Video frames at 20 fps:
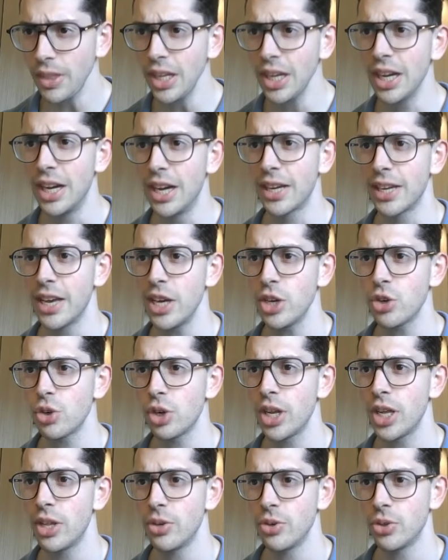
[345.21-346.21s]

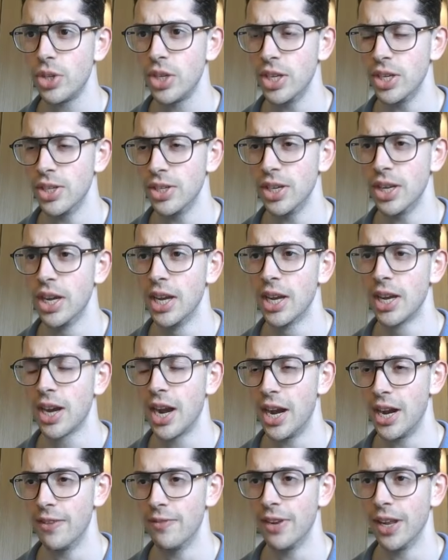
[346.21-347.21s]
Occasionally there's these
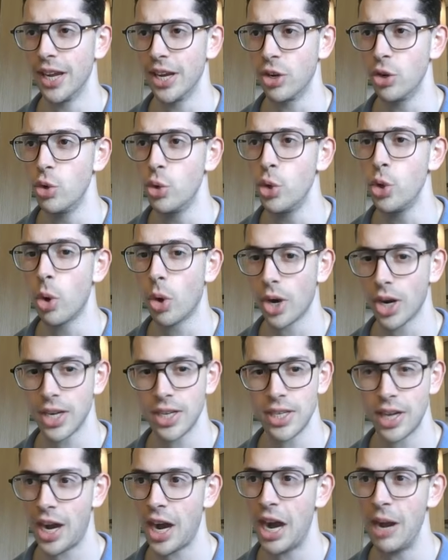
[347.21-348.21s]
kind of like New York
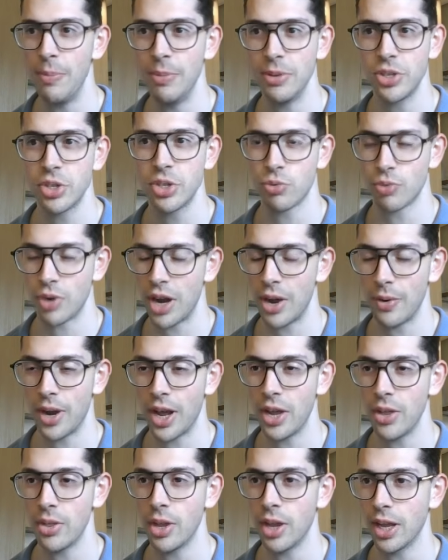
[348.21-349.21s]
time. This is around
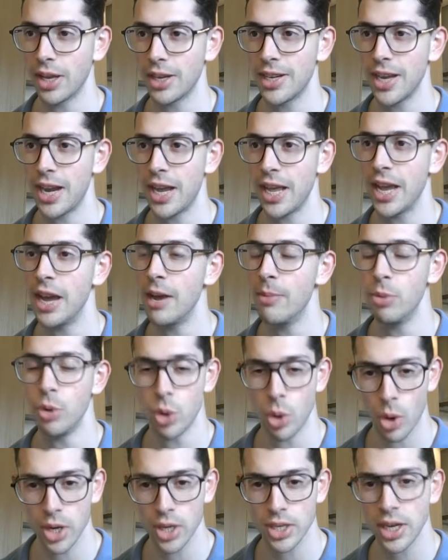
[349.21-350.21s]
10 a.m. New
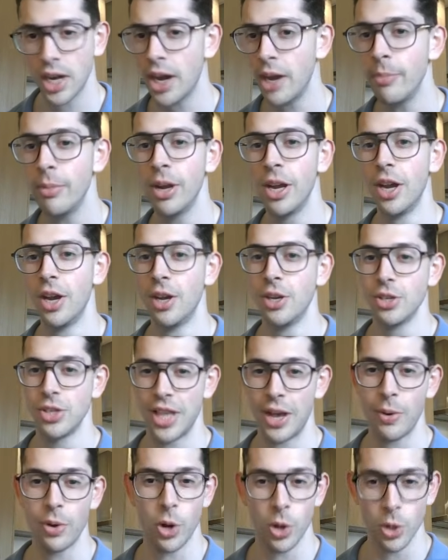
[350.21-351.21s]
York time. So
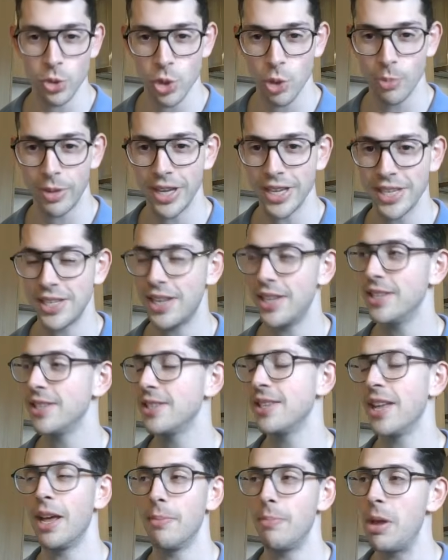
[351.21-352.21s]
that would also make sense
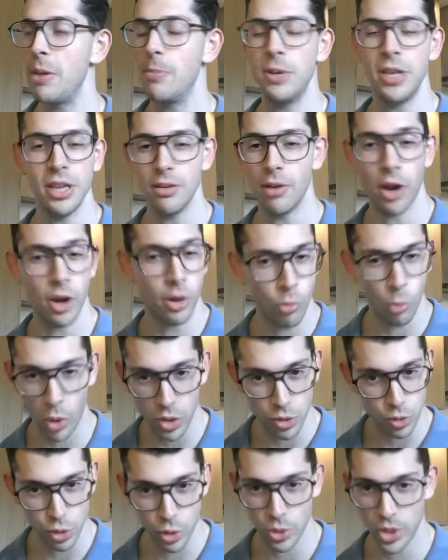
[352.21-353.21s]
that maybe on 1
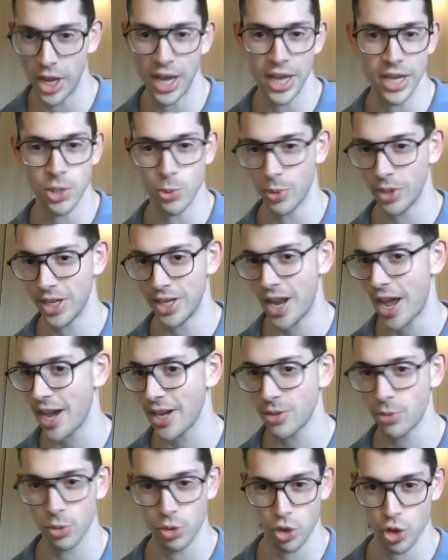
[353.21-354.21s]
or 2 days when the
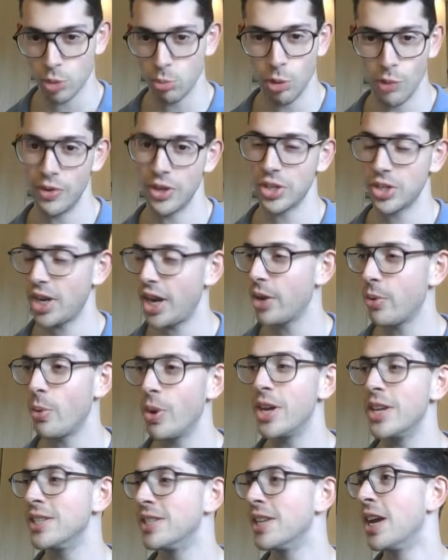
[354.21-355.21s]
DAX was just moving
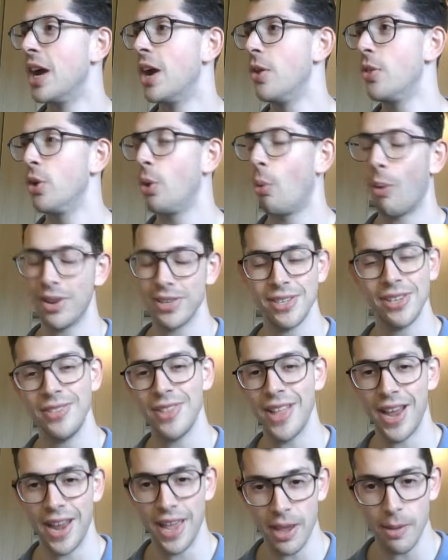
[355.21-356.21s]
sideways, there wasn't
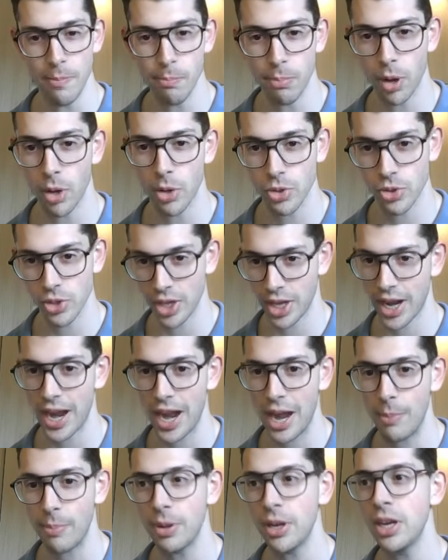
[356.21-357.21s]
that impulse that
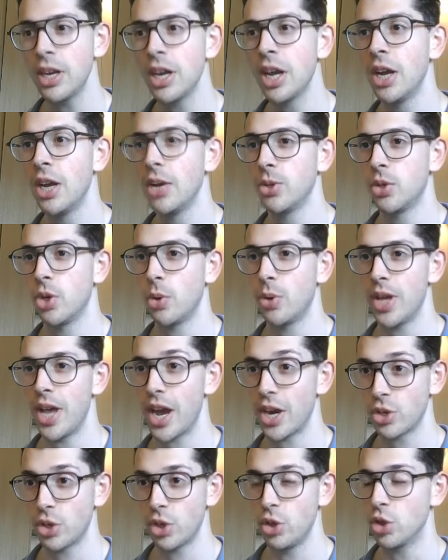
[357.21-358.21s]
happened. So he
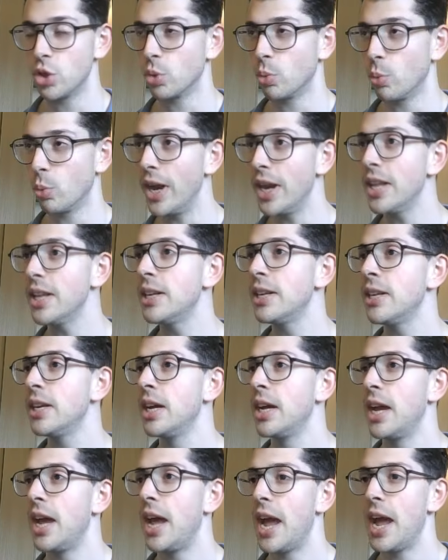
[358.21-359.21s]
actually just waited,
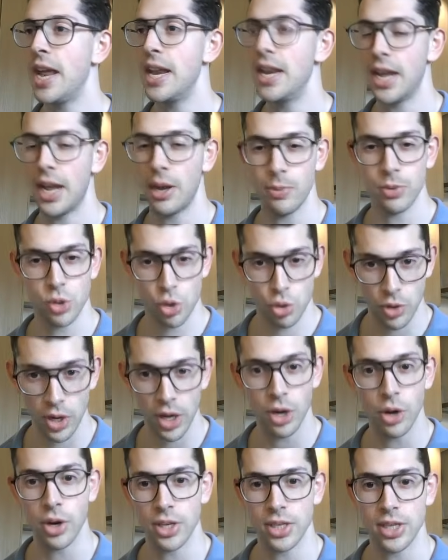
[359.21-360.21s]
and it was
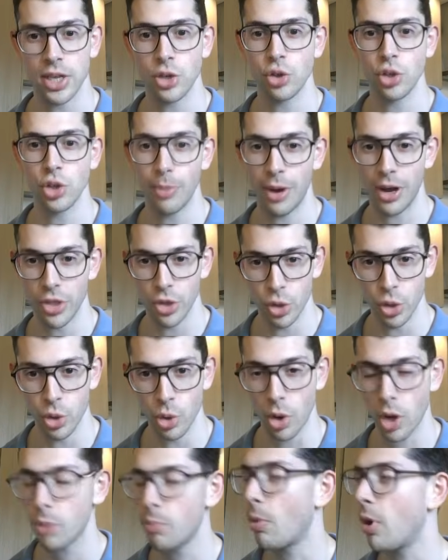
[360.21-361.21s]
triggered essentially by the New
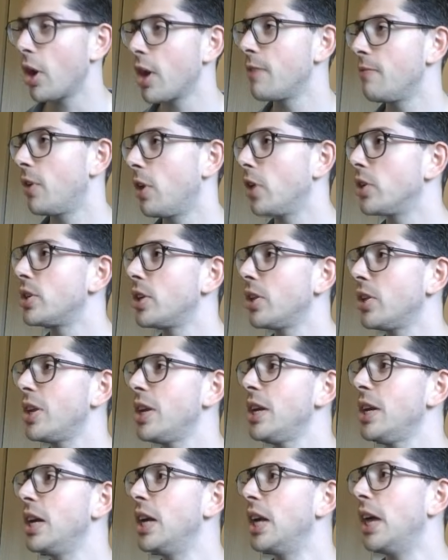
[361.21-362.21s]
York market volatility.
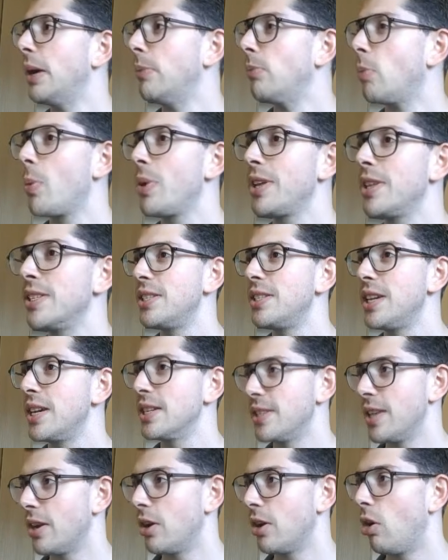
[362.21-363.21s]
What we can
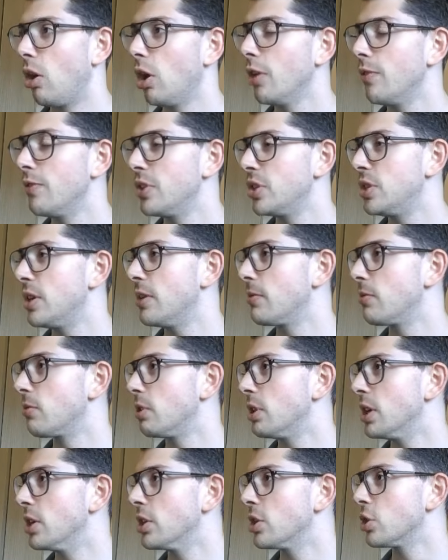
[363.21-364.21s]
is that all of his
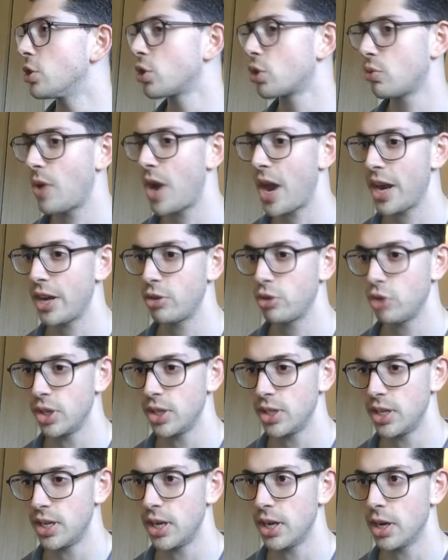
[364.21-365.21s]
different
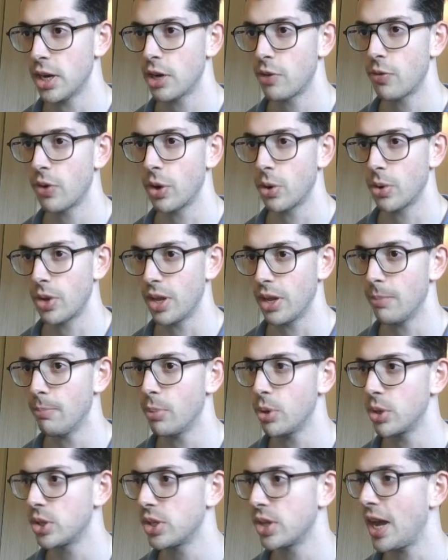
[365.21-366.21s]
strategies here, if we go to the
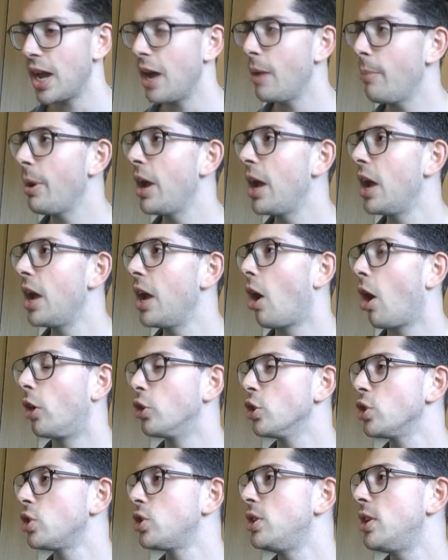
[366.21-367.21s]
inputs tab, are
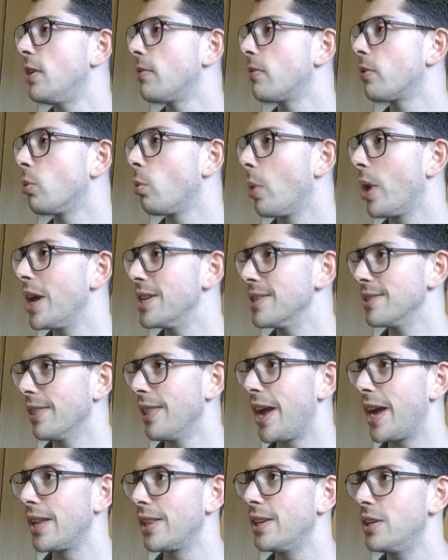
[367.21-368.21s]
just different ways
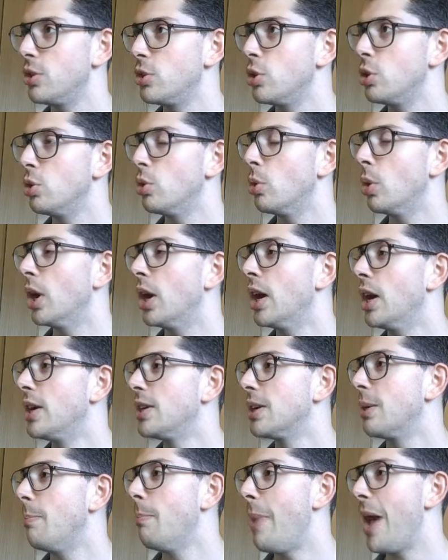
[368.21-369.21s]
likely to
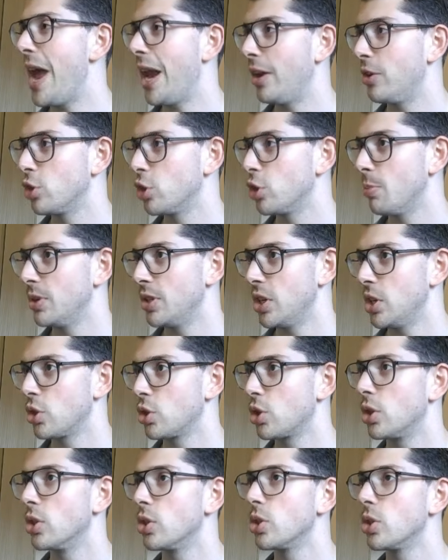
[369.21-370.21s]
manage the
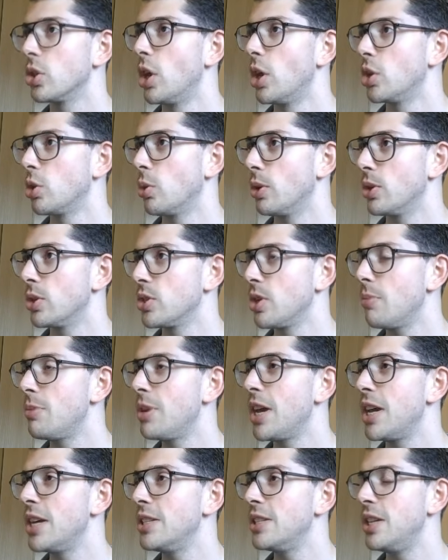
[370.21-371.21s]
positions. So on some
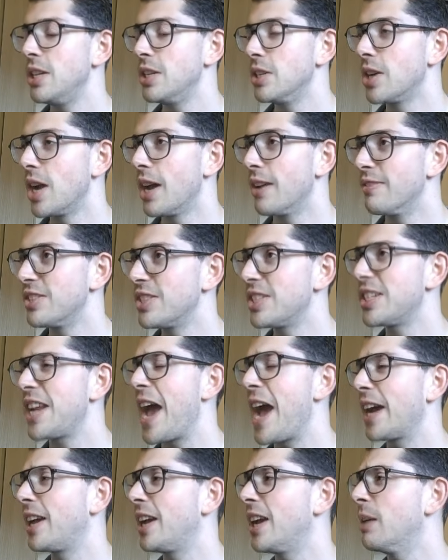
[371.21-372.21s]
days he's kind of
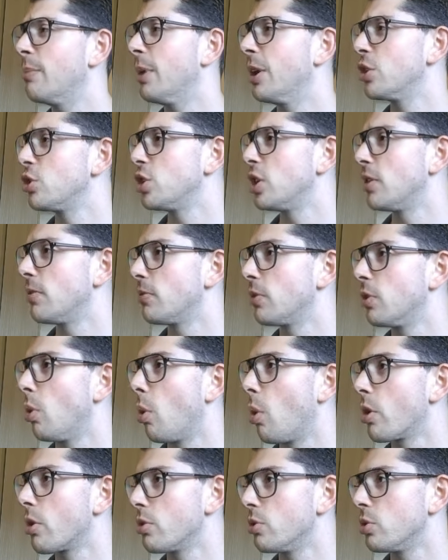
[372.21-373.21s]
stacking a bunch of different
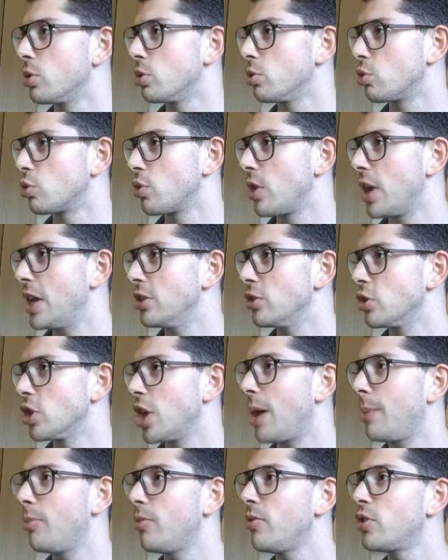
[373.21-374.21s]
orders or trades on
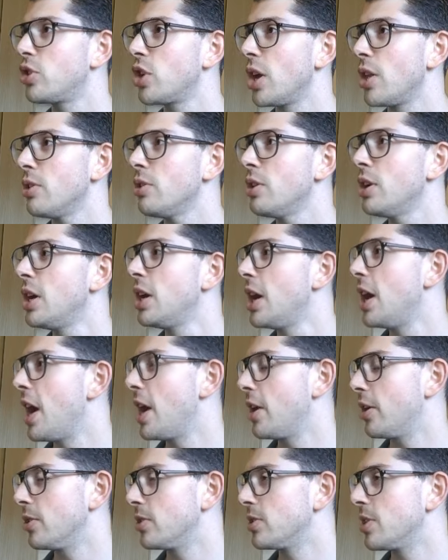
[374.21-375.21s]
top of each other,
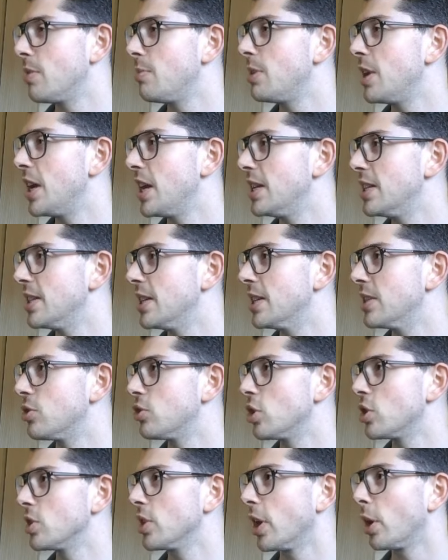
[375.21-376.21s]
and on some days it's
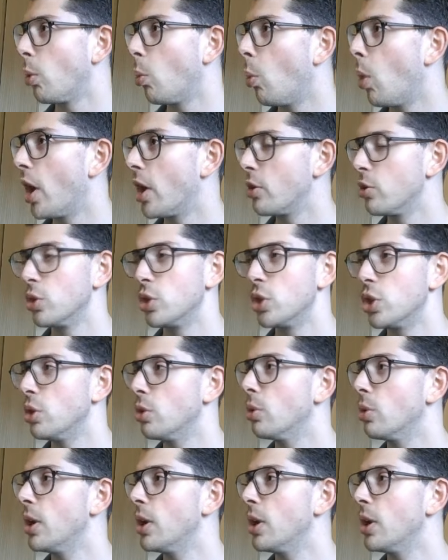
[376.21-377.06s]
just like 1 or 2.